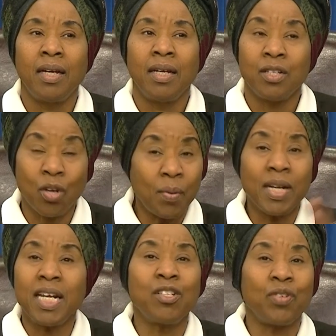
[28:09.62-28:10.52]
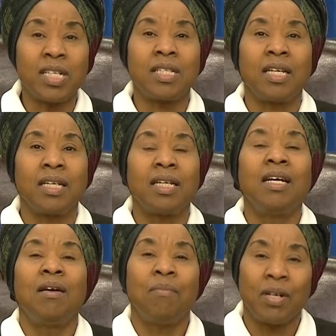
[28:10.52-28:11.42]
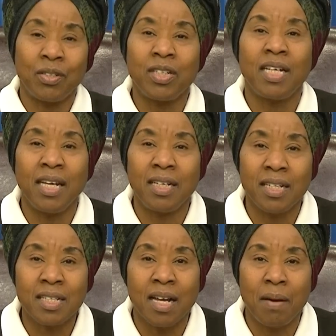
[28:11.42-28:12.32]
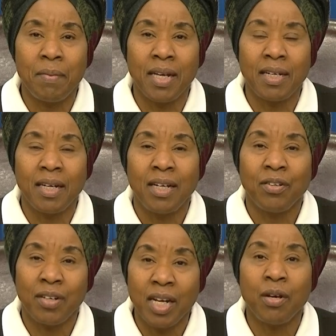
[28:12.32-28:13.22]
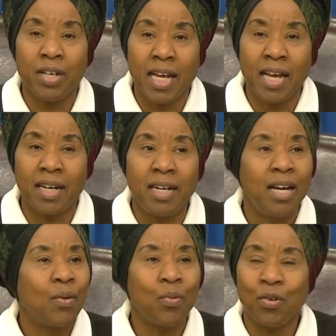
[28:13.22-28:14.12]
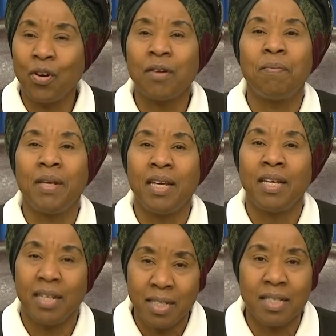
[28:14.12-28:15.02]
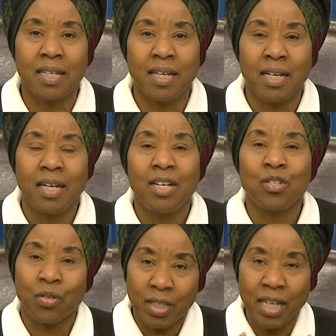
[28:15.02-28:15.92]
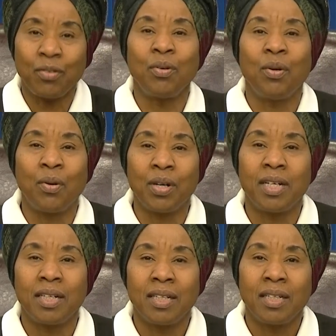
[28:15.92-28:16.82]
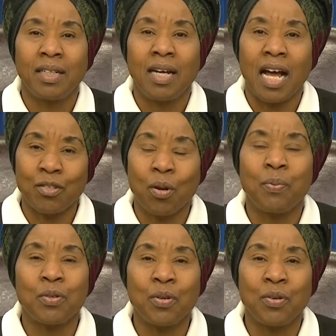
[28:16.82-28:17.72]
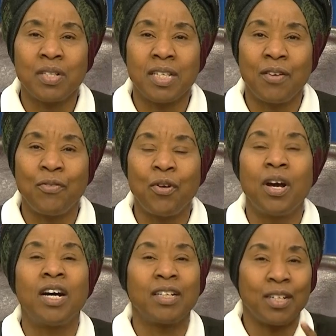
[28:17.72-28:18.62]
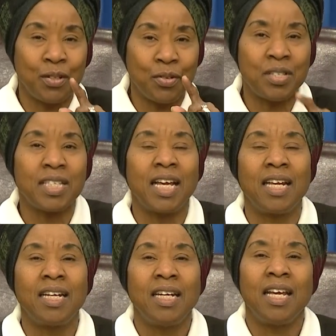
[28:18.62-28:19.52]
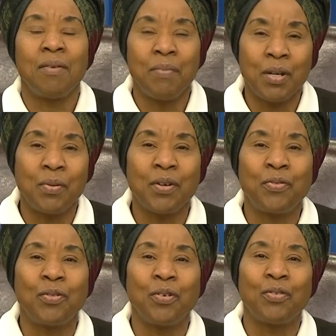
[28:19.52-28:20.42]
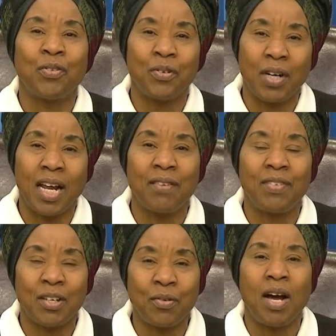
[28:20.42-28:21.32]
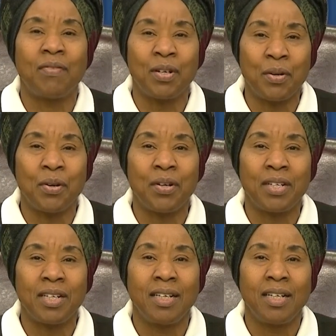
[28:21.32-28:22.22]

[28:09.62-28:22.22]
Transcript: It's already interesting, but the day is coming. The day ahead will not be easy. So take the Lord as your personal Savior and understand and be grateful for the life that you have on earth.